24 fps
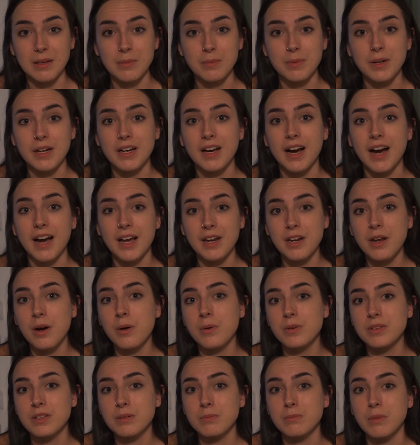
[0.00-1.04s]
but I know
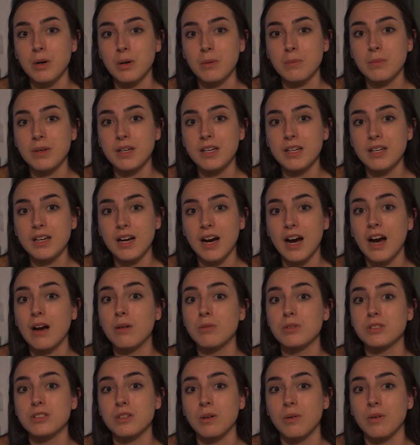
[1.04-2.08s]
in the moment I
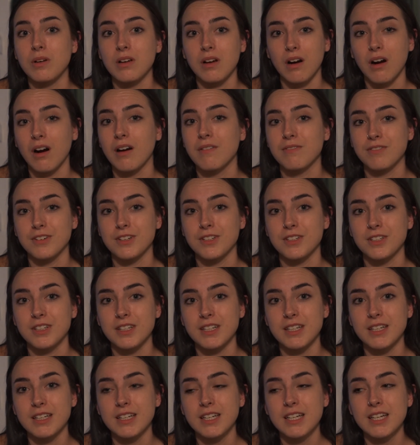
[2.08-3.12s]
was going off on
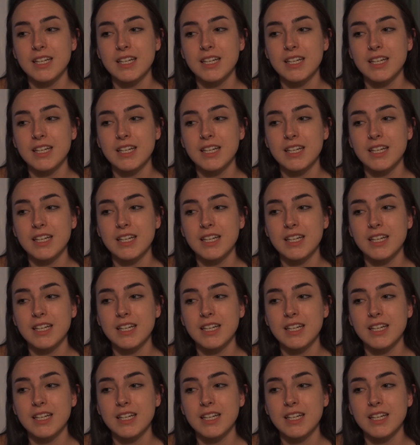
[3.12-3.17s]
her.